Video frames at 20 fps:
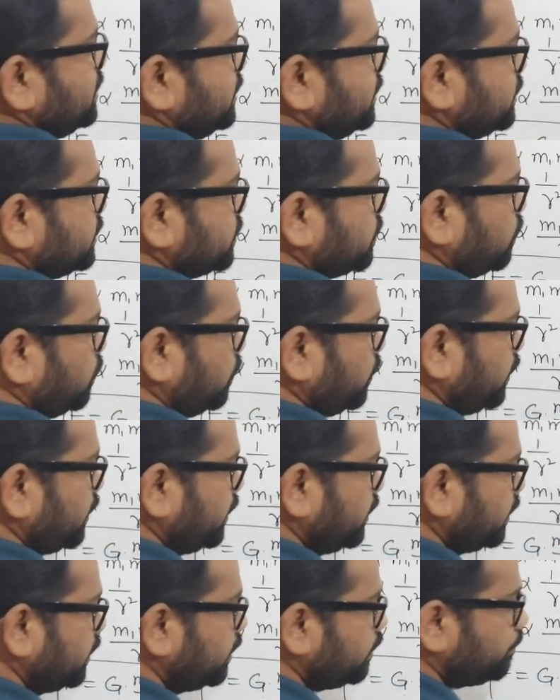G is called
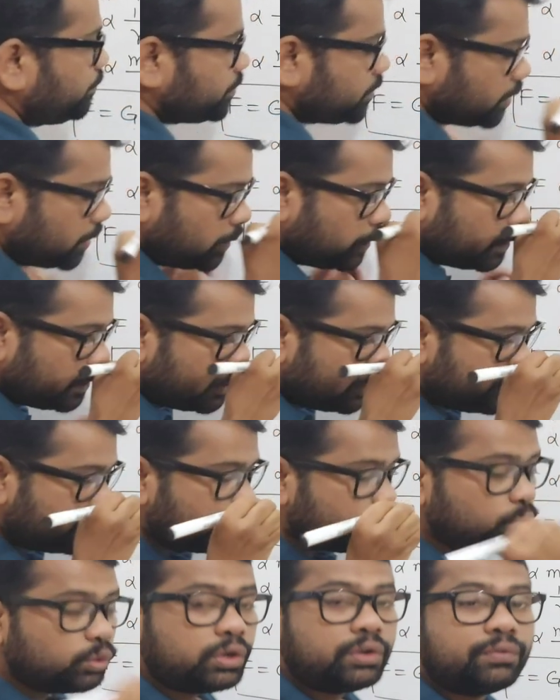here
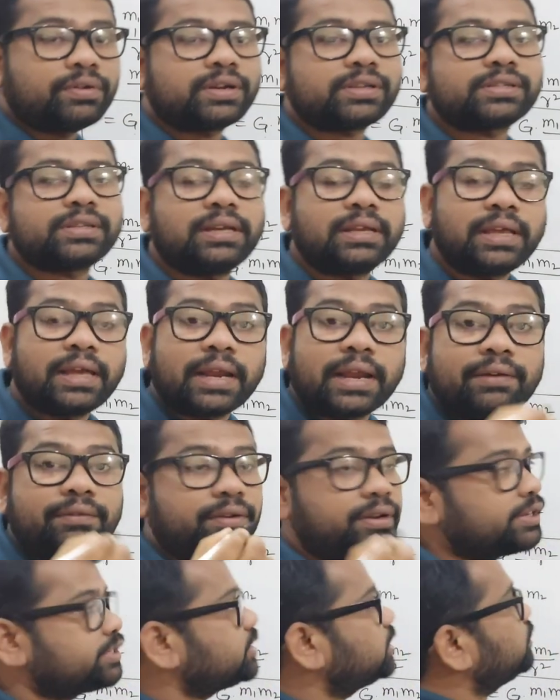universal
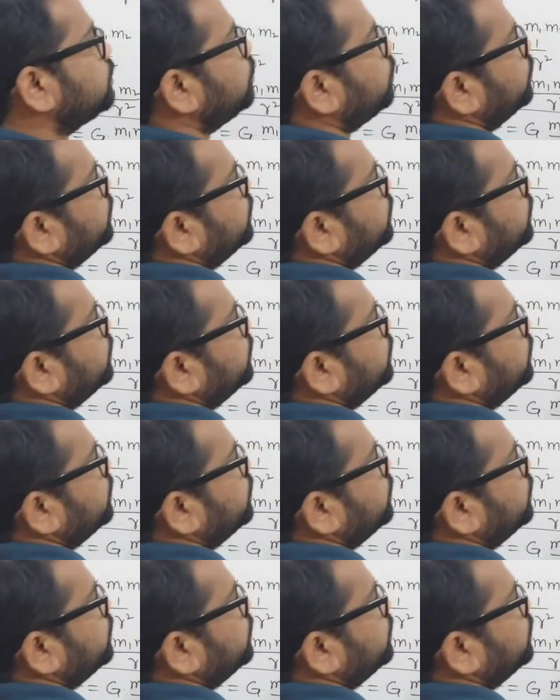gravitational